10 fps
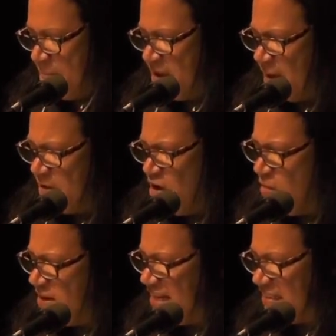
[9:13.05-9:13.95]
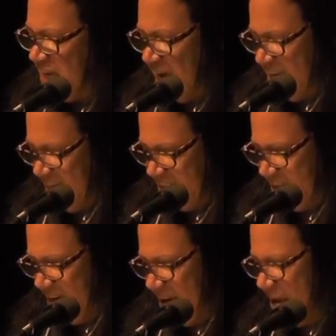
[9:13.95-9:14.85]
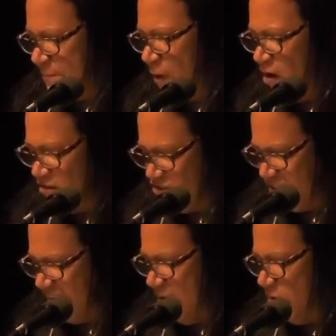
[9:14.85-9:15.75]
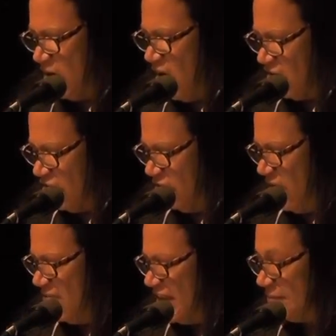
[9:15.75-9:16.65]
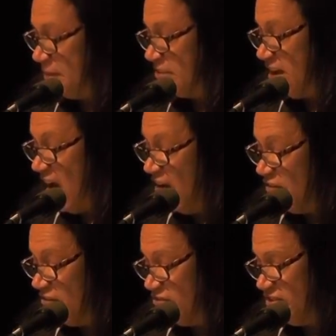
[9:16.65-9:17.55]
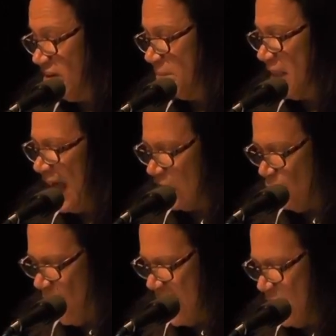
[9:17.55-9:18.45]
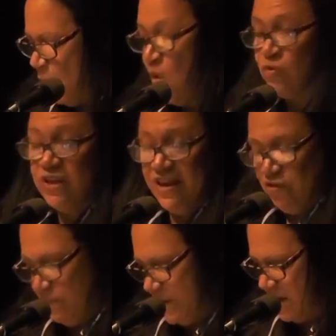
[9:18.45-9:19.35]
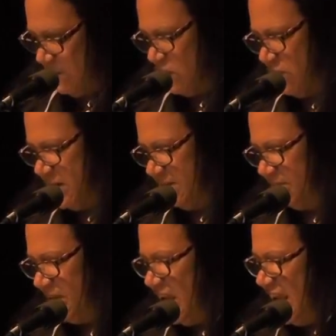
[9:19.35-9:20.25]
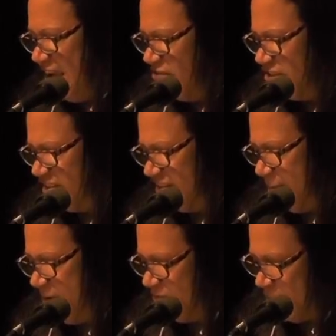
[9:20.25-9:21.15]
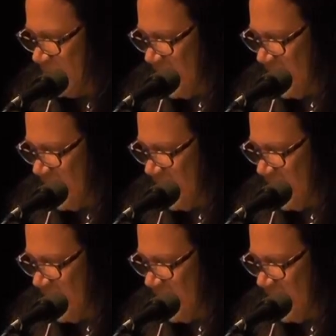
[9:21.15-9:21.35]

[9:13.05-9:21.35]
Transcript: Becoming urban is not easy. In part, Ziggy would argue that's because others, black and white, won't let you become urban. Here's a snippet from a